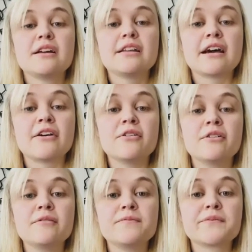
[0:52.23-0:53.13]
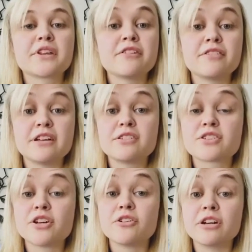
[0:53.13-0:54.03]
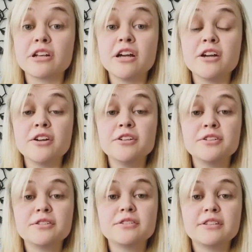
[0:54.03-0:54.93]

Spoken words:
Now, if they're scoring low,